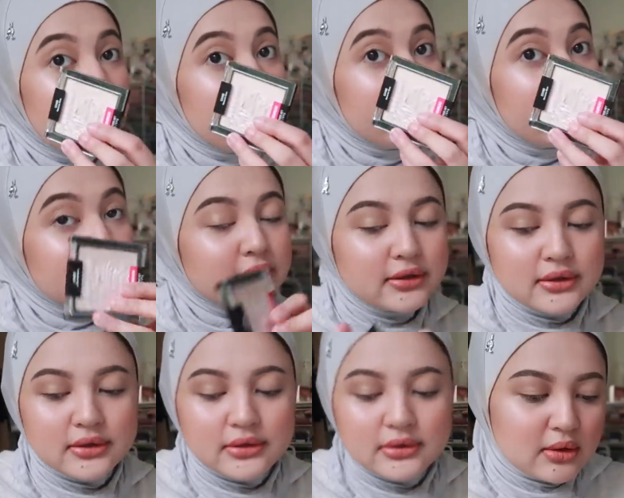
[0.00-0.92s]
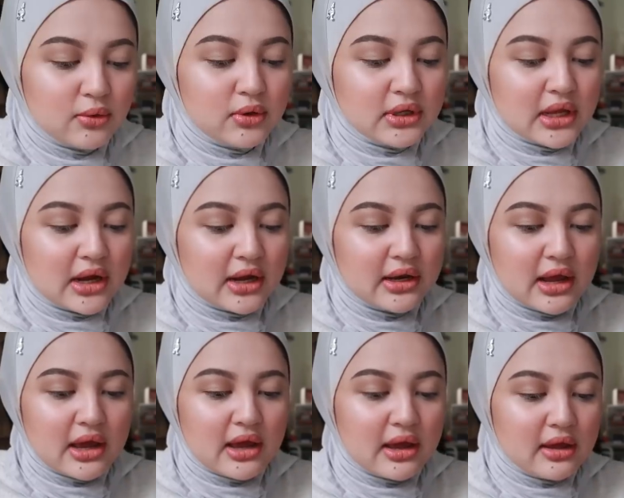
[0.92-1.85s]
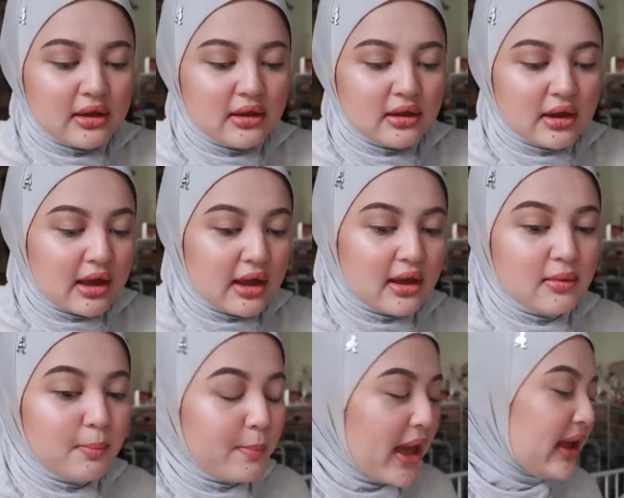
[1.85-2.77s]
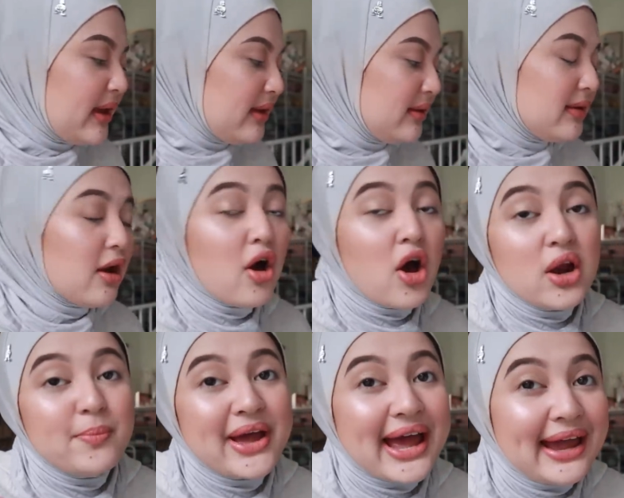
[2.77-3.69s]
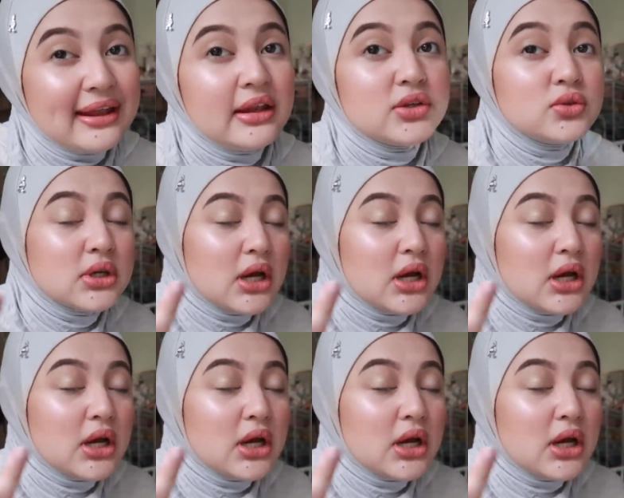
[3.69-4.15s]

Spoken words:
Highlighter, guna tangan I and pat it on my eyelid